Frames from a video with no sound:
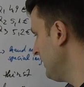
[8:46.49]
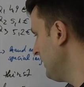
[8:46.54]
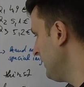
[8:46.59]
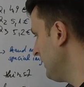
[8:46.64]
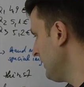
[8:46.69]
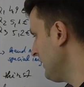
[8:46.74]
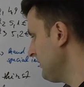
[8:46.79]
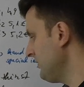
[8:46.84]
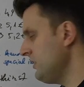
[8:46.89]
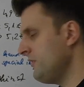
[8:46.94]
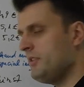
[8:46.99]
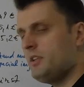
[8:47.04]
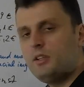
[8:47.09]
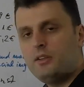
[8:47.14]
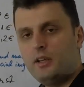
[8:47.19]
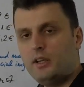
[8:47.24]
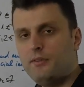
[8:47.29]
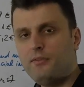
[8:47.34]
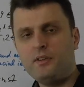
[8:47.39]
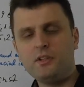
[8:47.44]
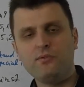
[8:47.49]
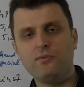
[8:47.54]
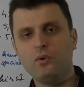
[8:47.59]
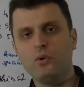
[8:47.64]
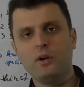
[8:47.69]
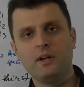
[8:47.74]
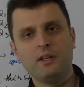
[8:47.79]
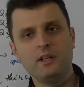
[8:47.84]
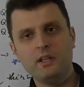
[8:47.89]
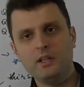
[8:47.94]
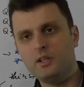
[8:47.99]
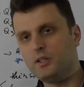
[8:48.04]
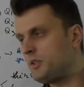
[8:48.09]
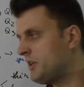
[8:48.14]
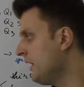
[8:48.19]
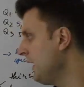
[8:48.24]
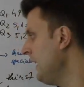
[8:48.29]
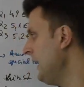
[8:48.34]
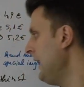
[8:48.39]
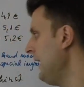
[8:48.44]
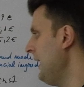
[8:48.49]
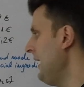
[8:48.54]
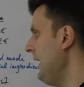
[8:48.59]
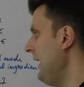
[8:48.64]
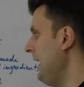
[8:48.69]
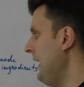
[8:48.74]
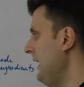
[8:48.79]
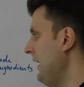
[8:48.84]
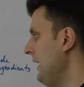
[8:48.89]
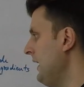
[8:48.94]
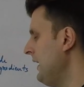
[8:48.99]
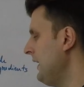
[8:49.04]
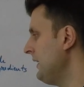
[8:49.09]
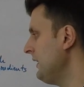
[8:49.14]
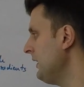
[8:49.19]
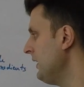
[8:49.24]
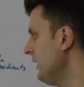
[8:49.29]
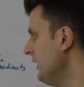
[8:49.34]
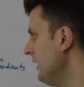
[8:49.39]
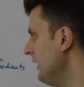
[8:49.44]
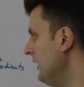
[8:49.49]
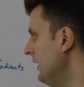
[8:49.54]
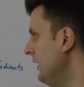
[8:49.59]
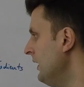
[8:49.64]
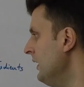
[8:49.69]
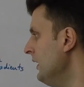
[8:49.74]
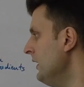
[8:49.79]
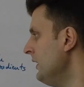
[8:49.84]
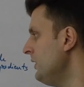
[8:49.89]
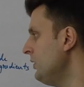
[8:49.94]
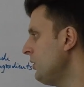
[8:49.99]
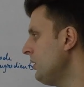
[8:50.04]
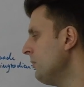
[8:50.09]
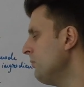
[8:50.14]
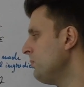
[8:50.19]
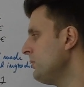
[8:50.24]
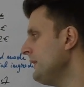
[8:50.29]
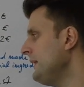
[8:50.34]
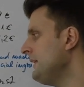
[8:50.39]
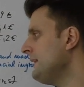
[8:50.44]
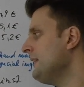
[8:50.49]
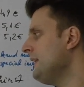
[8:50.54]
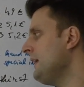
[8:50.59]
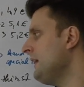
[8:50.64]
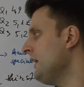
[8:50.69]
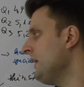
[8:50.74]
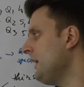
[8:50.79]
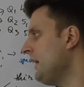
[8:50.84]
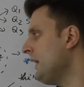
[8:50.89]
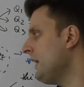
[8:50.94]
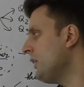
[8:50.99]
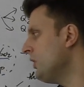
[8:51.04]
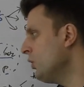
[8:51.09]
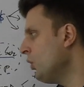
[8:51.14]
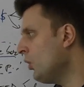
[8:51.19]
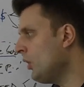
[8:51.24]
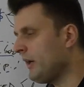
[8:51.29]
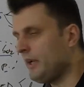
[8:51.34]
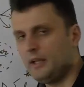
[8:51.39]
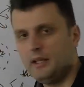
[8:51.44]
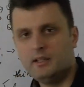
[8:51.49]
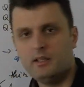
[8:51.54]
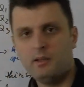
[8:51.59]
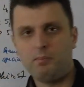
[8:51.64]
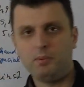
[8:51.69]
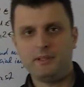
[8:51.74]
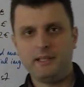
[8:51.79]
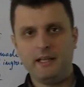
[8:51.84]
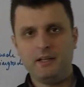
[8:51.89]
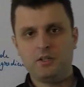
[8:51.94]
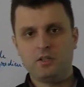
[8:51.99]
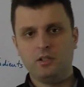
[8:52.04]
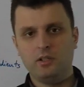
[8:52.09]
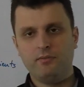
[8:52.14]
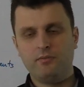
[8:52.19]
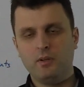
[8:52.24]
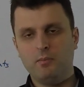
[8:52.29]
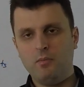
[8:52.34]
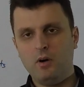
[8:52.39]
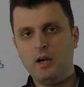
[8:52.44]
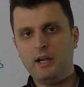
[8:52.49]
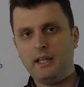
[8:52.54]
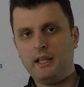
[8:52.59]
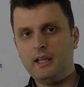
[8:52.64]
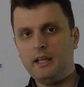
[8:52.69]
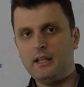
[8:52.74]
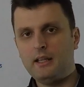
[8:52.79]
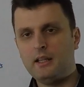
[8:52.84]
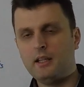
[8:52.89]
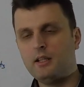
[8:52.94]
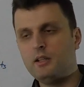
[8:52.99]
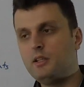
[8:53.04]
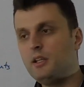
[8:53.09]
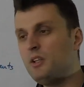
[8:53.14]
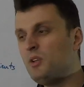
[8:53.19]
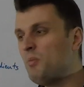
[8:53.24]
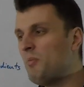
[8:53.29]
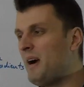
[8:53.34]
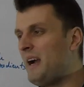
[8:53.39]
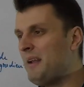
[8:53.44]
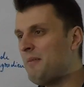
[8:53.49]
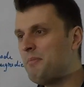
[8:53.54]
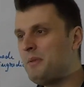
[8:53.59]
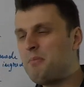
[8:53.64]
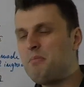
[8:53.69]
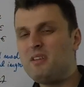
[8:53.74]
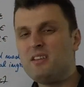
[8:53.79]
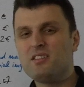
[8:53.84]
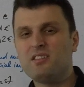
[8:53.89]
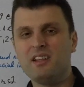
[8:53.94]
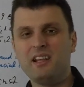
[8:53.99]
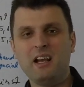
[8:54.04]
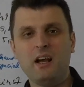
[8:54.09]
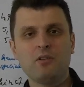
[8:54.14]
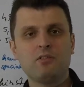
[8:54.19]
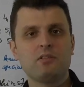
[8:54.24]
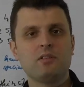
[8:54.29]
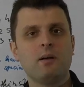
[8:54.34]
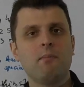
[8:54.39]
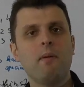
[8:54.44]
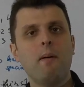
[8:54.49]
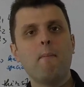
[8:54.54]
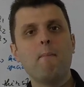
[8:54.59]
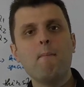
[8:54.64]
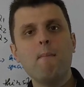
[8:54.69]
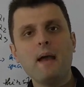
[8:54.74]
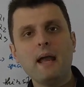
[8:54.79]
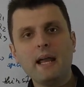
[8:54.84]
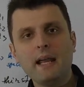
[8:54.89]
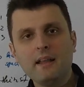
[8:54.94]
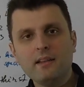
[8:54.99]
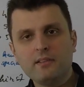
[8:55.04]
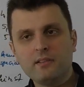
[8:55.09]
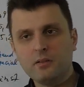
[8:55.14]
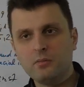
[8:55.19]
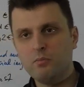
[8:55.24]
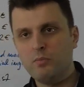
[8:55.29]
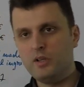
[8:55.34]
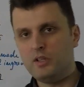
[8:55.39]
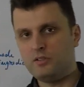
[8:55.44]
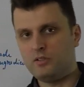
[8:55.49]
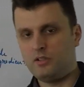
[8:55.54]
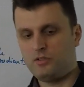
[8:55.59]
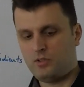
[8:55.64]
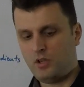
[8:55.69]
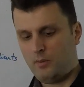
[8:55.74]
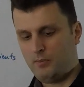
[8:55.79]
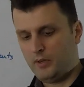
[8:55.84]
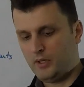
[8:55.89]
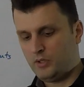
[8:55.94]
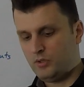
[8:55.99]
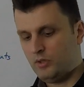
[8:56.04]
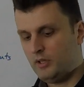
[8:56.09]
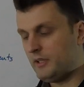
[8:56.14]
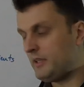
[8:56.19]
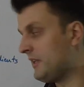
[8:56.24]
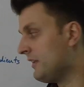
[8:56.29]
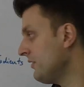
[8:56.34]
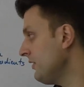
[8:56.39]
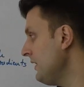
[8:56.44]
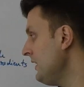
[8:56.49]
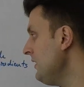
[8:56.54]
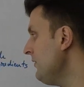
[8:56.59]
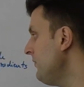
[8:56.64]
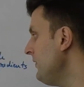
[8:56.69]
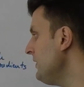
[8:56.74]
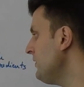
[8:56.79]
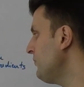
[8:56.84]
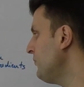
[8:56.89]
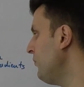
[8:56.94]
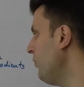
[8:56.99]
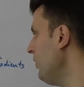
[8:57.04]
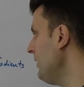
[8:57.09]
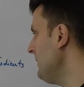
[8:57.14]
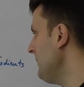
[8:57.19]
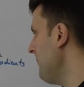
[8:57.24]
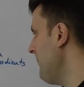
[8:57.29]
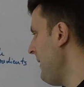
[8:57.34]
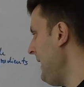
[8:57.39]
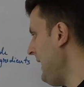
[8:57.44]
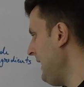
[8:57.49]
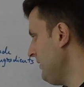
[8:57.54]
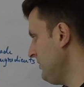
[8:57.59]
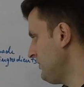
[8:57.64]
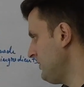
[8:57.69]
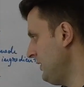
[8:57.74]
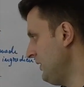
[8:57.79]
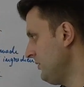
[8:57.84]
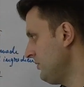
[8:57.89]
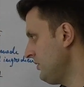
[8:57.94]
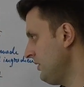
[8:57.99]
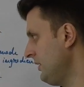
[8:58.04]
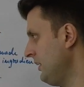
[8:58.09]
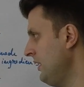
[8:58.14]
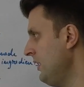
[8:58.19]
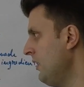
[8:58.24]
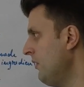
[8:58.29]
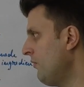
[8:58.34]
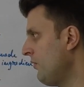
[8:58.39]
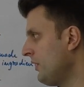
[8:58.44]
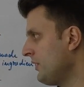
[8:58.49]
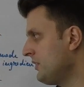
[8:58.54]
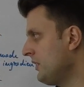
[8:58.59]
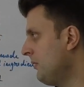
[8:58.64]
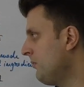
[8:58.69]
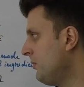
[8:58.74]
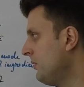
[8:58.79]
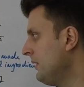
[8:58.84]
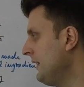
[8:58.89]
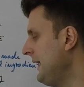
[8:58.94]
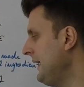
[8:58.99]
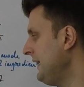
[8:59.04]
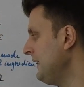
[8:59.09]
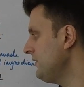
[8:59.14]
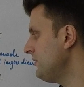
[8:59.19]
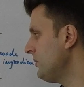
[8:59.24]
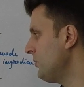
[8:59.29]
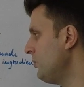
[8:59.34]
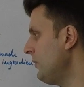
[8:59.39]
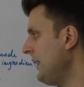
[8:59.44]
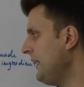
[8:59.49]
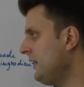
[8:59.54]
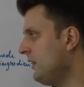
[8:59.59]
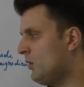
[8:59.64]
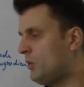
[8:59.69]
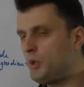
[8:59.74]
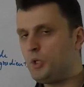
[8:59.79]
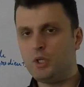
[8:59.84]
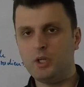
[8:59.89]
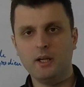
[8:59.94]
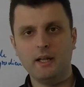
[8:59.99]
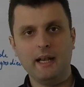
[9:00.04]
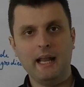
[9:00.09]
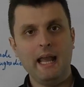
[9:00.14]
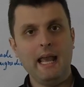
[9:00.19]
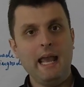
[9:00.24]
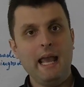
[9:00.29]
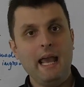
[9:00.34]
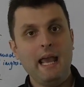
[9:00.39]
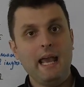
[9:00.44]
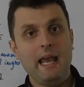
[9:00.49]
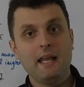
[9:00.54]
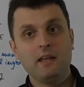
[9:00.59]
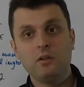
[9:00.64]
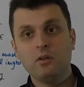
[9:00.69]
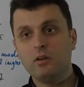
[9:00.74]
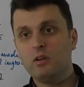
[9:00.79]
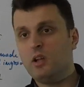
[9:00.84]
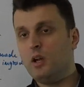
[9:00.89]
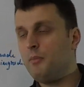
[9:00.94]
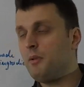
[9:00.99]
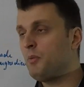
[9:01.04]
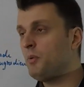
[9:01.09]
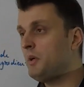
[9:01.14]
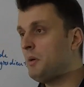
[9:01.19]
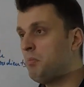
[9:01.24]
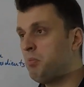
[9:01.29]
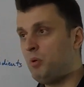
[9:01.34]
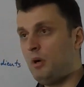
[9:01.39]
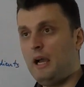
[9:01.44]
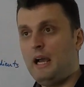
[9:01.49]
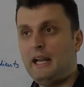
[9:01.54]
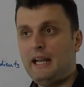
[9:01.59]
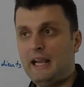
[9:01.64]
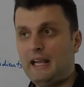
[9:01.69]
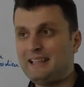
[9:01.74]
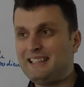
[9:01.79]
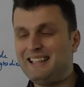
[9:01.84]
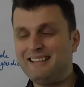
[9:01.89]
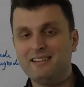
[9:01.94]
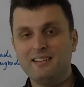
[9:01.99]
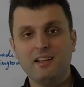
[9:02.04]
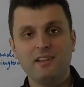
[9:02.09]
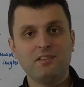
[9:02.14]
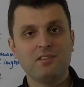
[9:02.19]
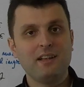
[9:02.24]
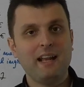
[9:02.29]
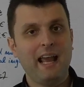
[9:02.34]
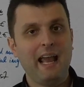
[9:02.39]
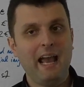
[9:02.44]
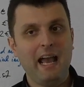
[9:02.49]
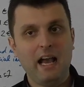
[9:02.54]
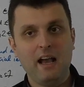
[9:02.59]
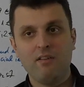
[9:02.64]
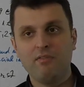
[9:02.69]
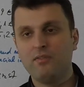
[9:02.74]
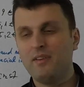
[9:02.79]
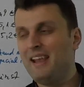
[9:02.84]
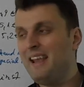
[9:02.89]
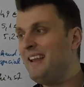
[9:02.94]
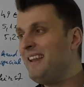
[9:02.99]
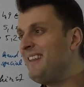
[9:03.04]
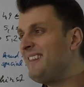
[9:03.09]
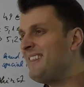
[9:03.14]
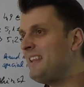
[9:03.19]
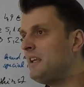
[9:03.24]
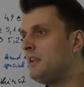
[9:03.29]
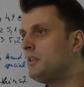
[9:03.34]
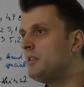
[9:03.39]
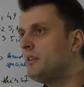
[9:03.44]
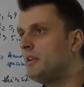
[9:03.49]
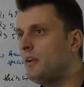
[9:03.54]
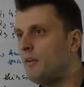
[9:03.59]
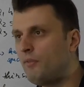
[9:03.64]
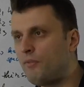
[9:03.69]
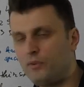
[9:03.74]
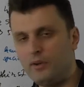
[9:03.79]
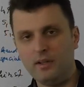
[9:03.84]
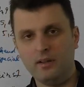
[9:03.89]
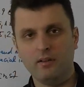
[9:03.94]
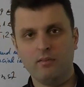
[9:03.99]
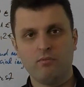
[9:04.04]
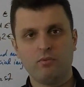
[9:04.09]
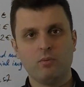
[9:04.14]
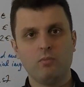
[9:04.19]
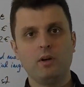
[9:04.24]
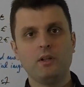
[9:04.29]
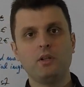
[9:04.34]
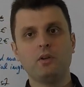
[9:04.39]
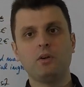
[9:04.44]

Because if it's for a niche and you completely ignore the potential of the market, then you might be missing out some amazing business opportunities. If it's for the masses, for example, and it's a red ocean, and you're coming with a product that doesn't have anything different from what your